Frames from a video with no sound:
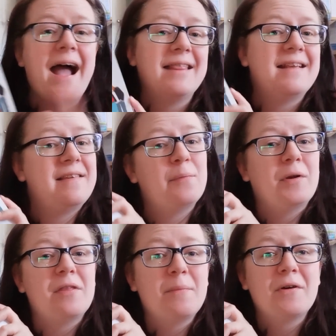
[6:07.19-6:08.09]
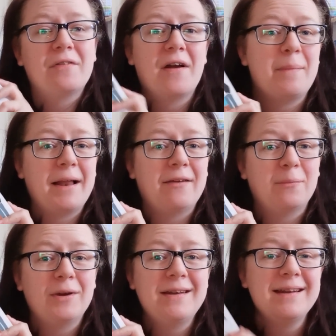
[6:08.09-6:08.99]
and this is one of the books that I plan
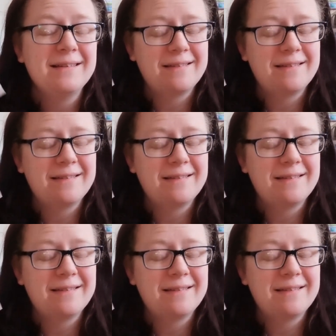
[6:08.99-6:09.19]
on reading,